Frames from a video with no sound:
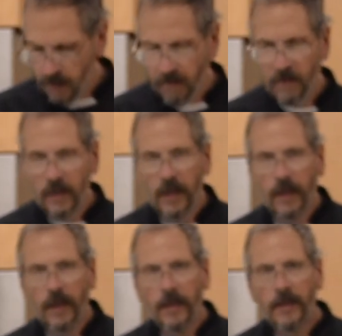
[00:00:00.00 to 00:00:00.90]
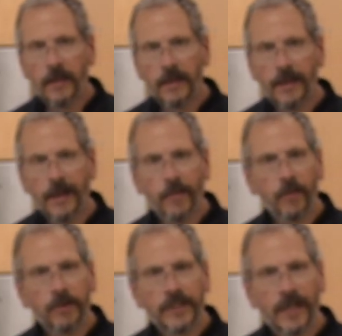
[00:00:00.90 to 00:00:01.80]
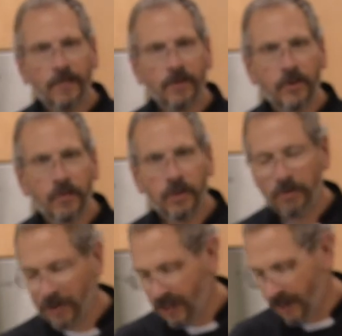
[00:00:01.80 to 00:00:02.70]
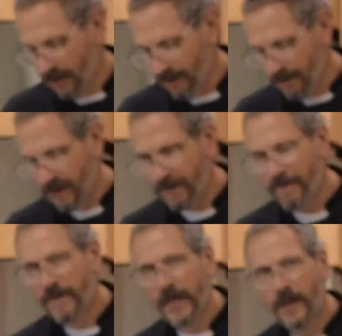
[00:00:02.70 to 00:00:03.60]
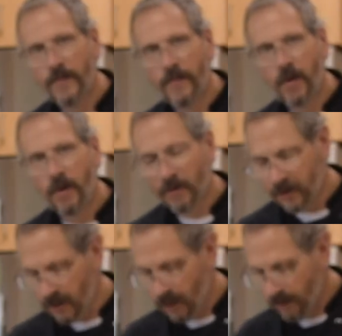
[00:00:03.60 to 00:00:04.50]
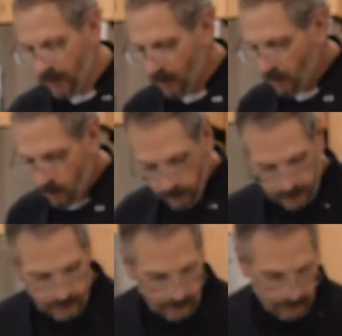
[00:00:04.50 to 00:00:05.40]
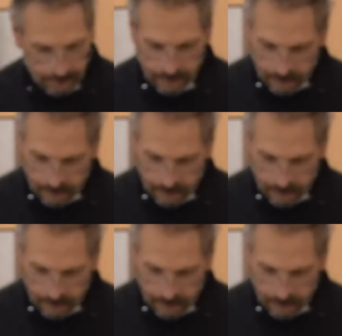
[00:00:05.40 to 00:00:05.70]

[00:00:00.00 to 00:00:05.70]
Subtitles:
we're going to add a couple of tablespoons of the Fireball cinnamon whiskey.